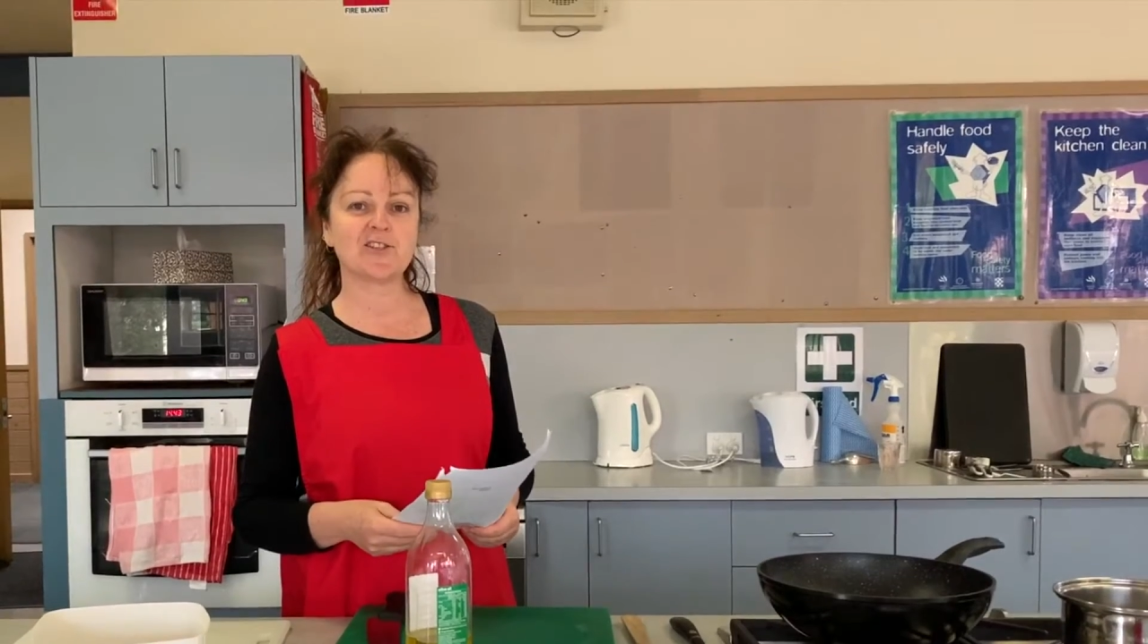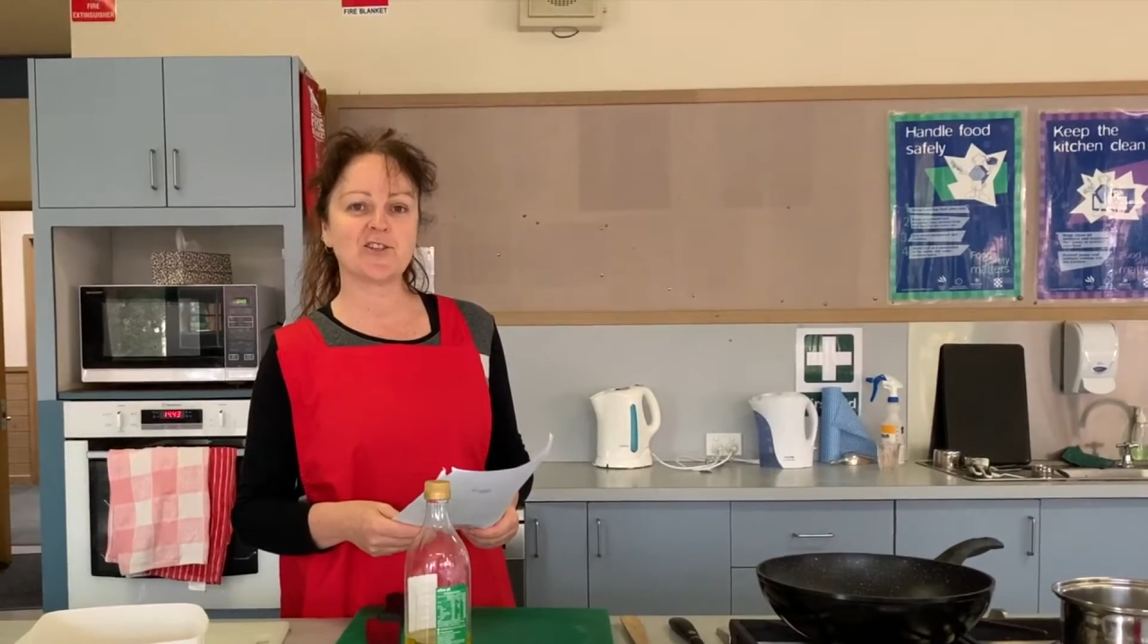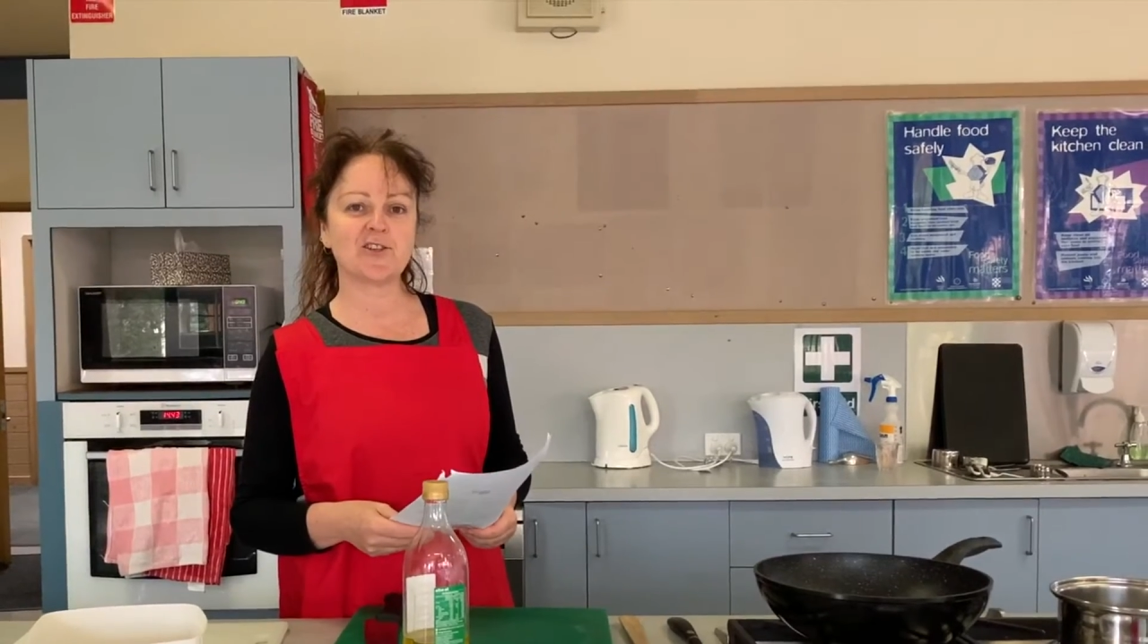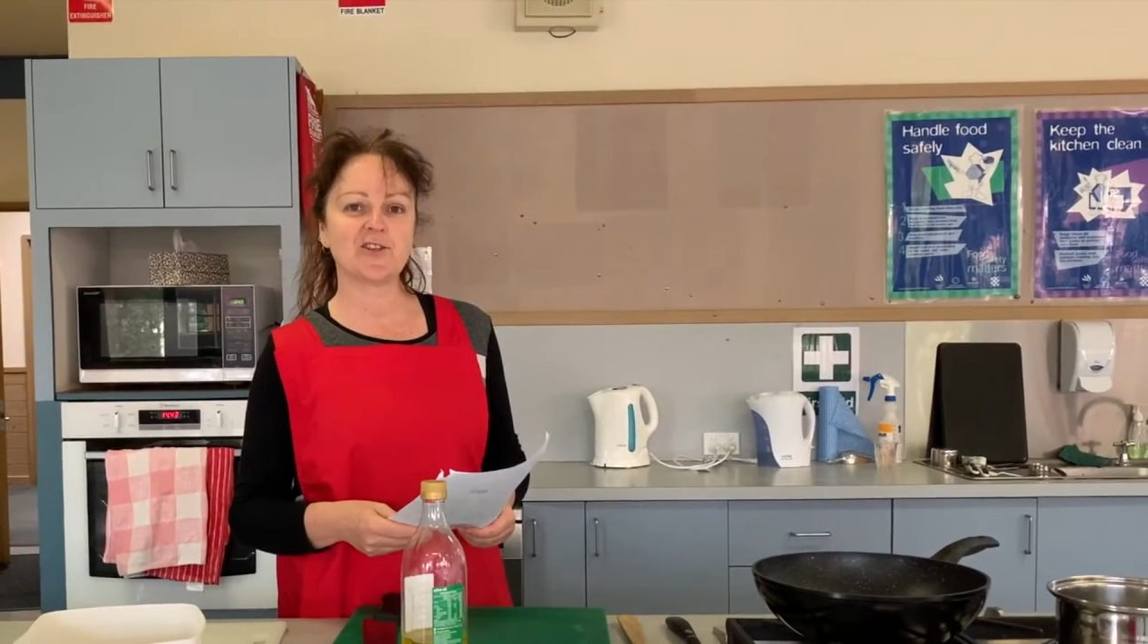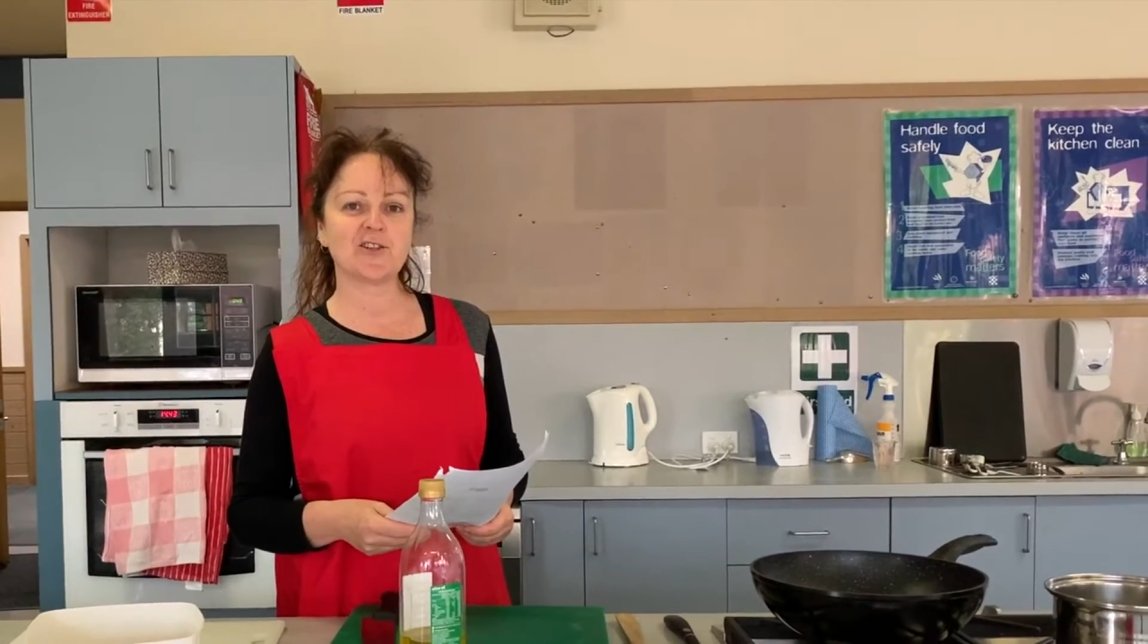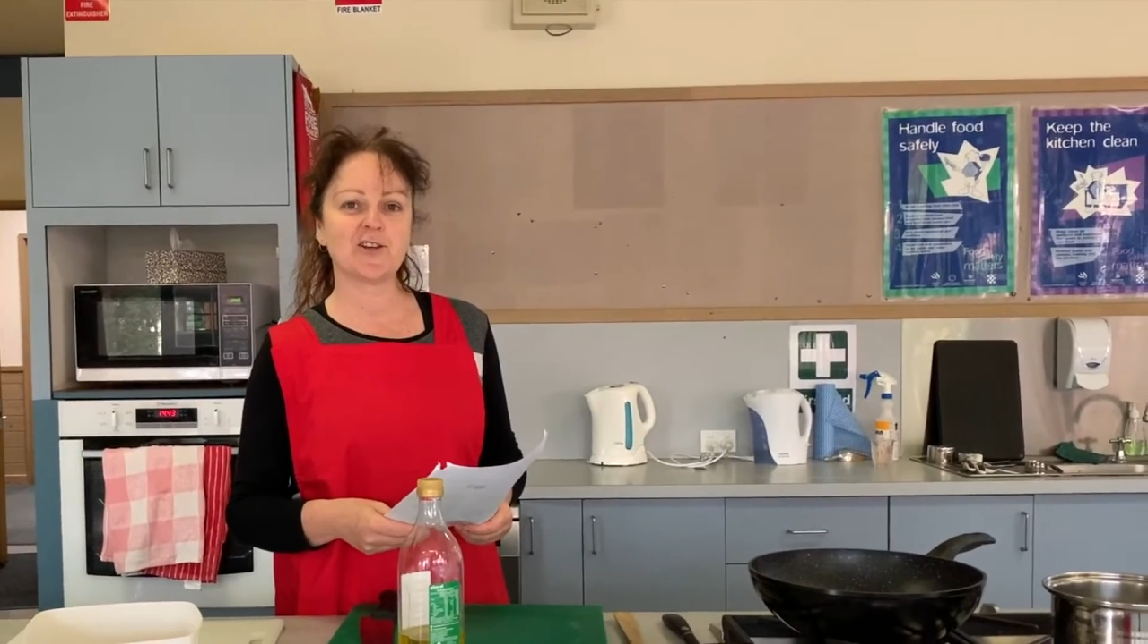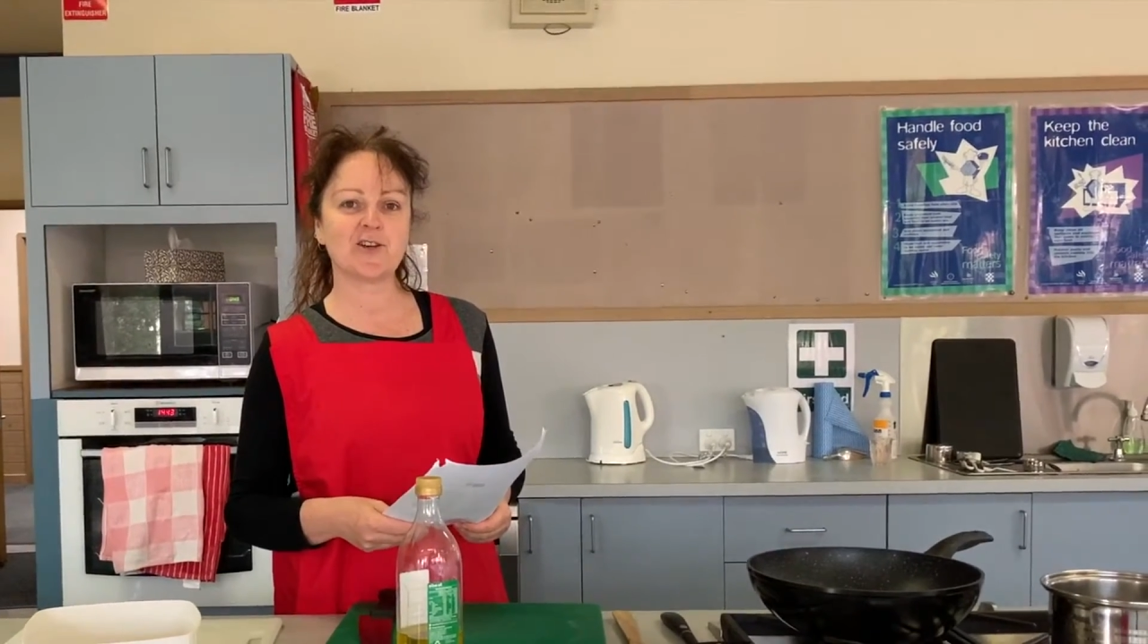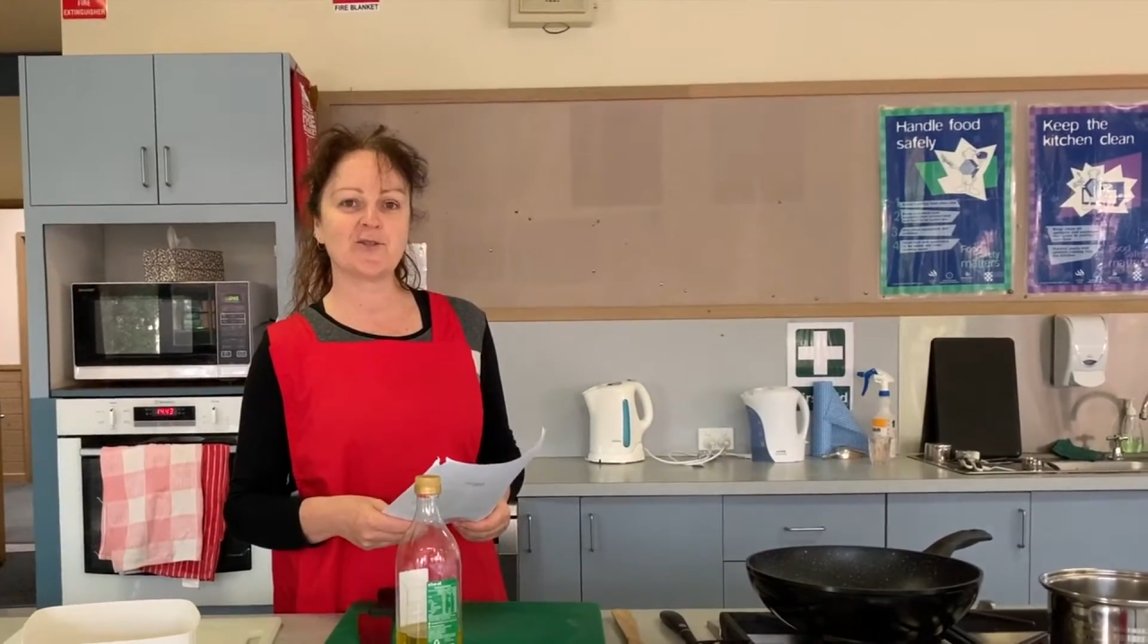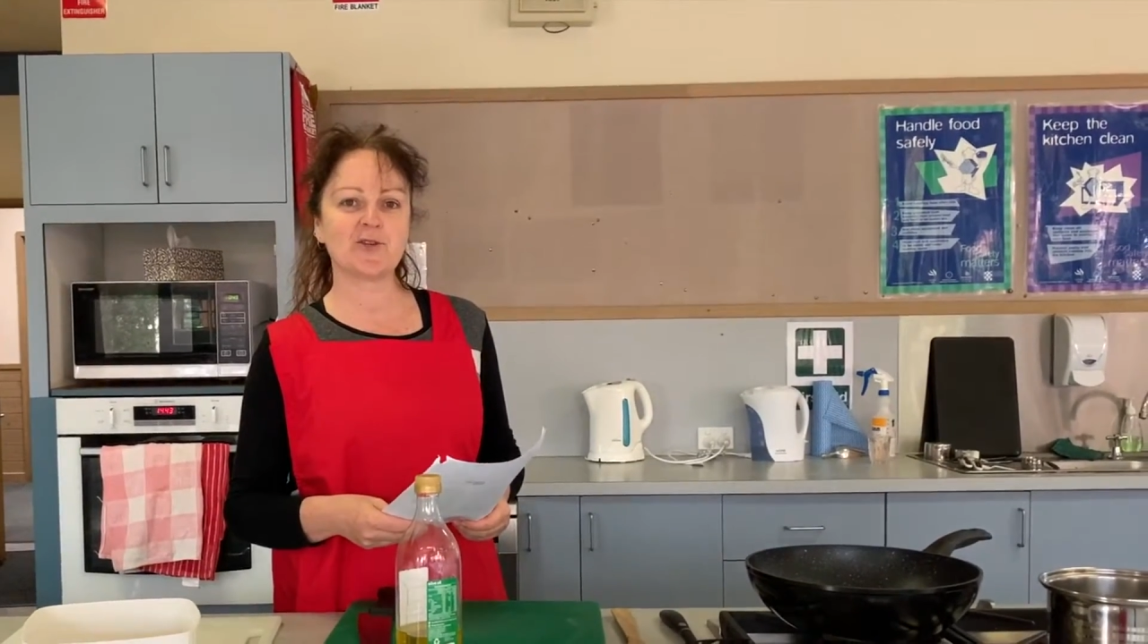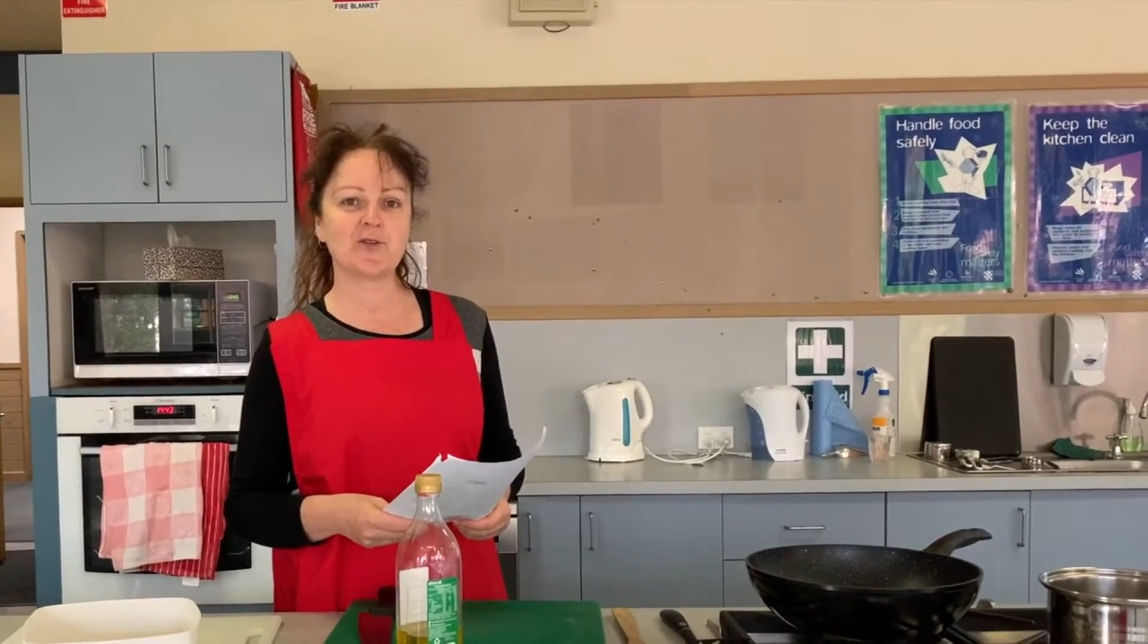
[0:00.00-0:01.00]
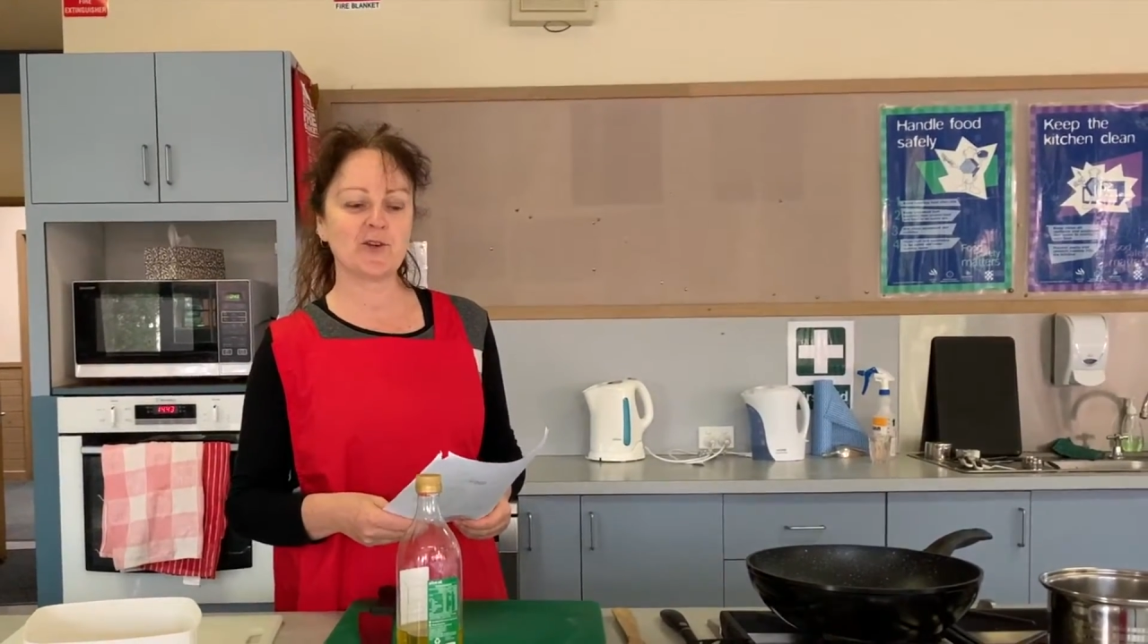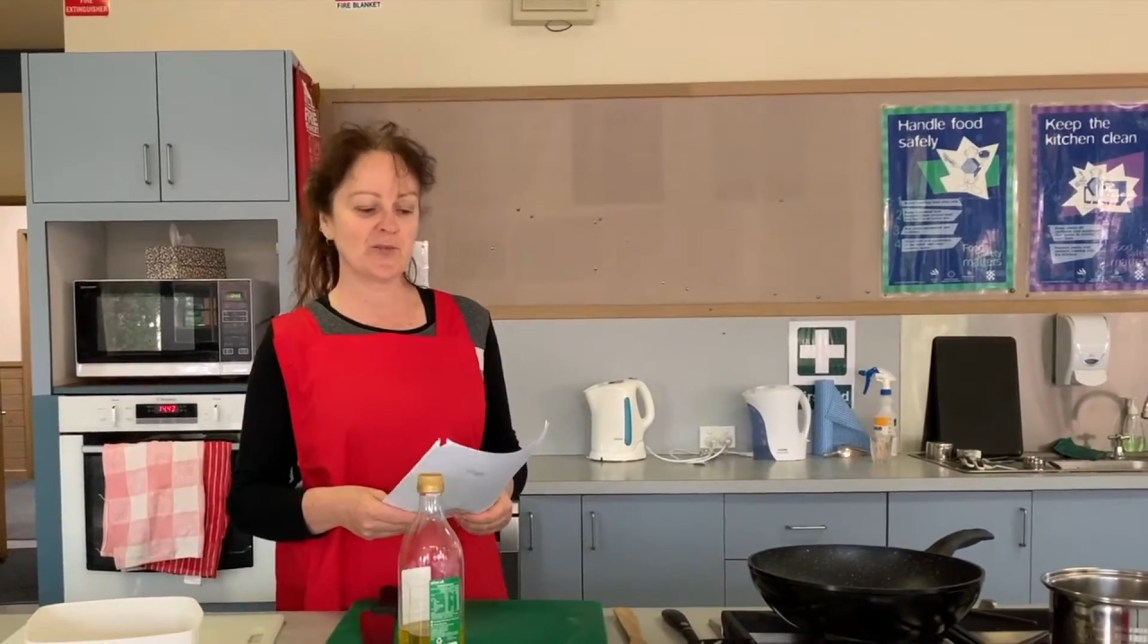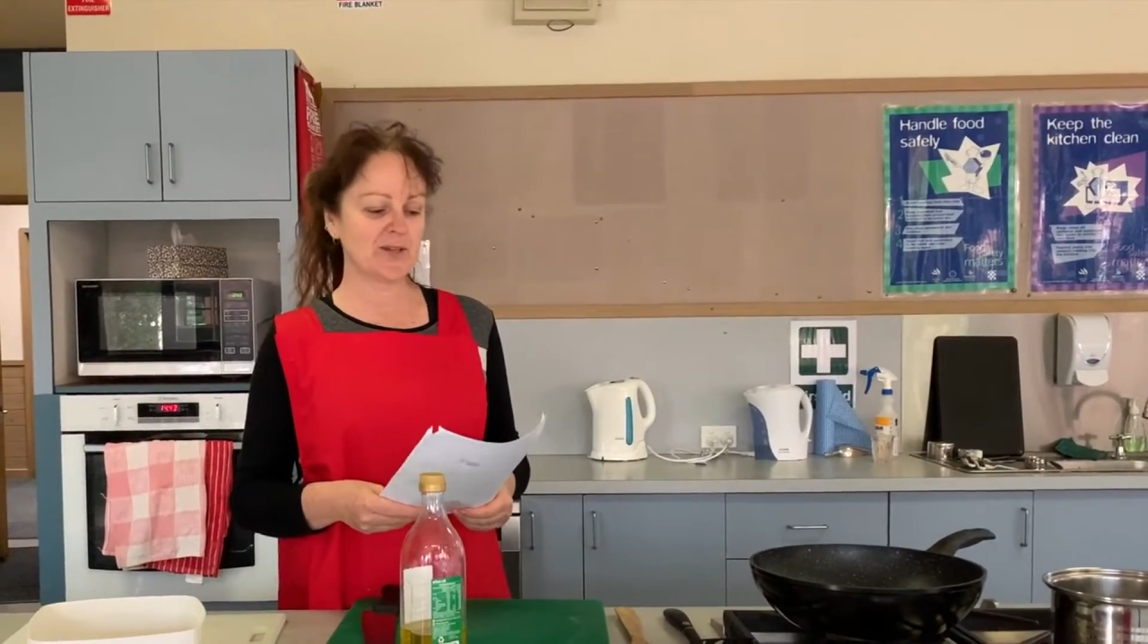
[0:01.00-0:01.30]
to the food room.